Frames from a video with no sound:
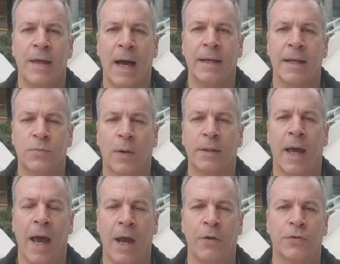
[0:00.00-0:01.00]
that is what
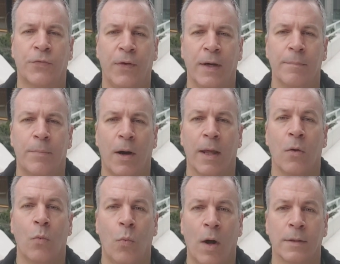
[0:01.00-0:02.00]
the Irish Freedom
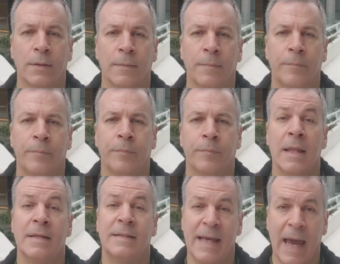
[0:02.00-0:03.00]
Party want.
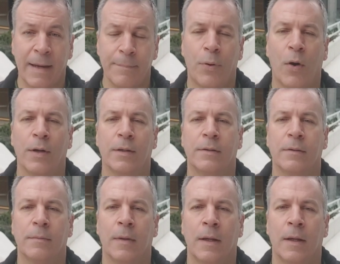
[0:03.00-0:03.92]
Second point